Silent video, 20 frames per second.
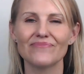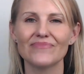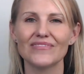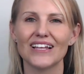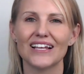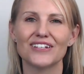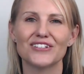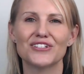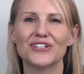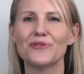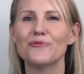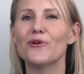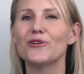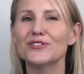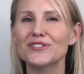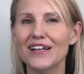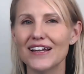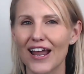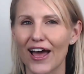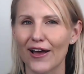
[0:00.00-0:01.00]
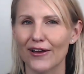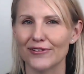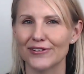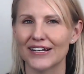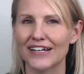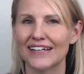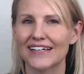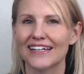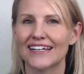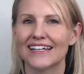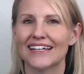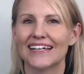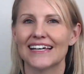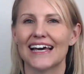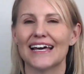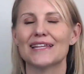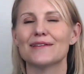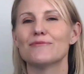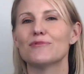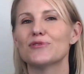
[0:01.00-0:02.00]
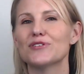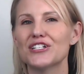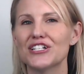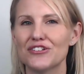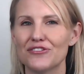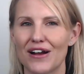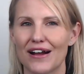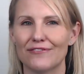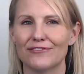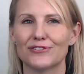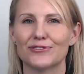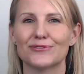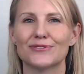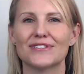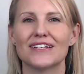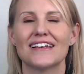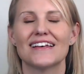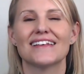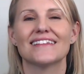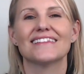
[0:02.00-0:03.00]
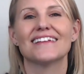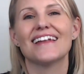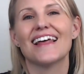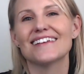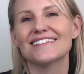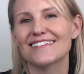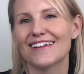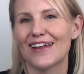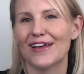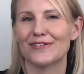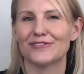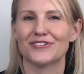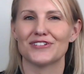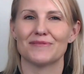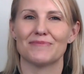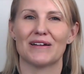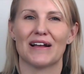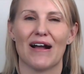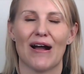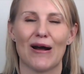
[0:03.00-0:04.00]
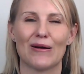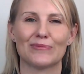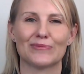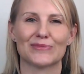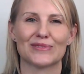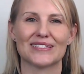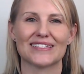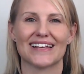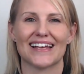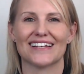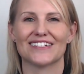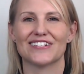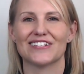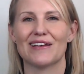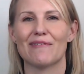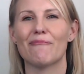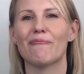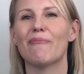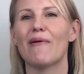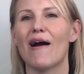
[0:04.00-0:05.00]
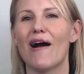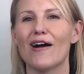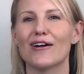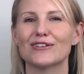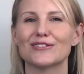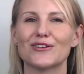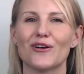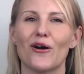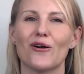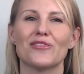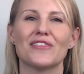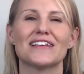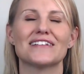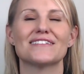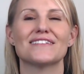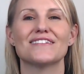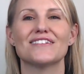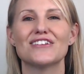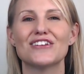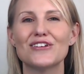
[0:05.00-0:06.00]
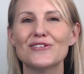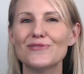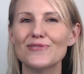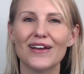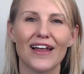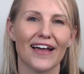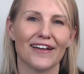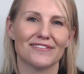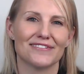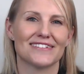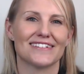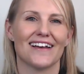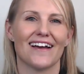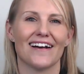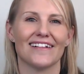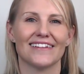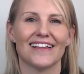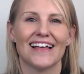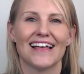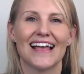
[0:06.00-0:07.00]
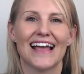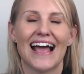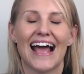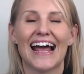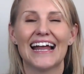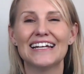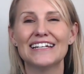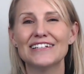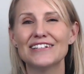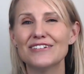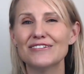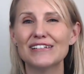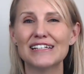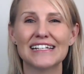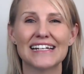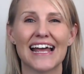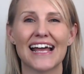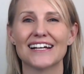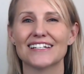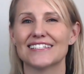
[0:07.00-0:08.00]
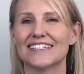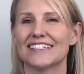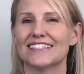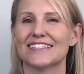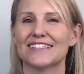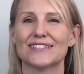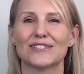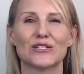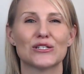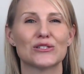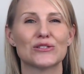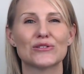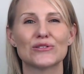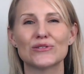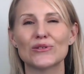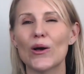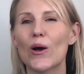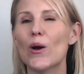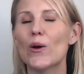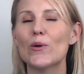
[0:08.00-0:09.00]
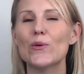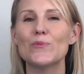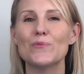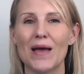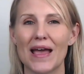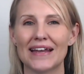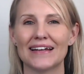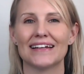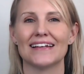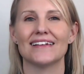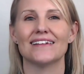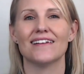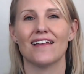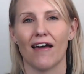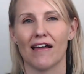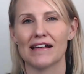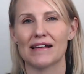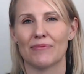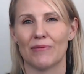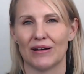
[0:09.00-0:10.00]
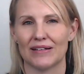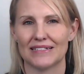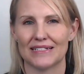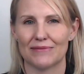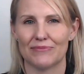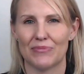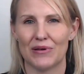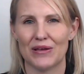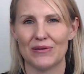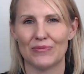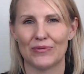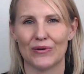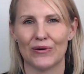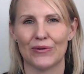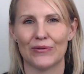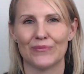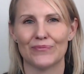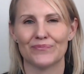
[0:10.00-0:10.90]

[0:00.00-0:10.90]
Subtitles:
She was alone, and the more she travels, the less alone she becomes as she embarks on this new lifestyle and new connections to so many like-minded people.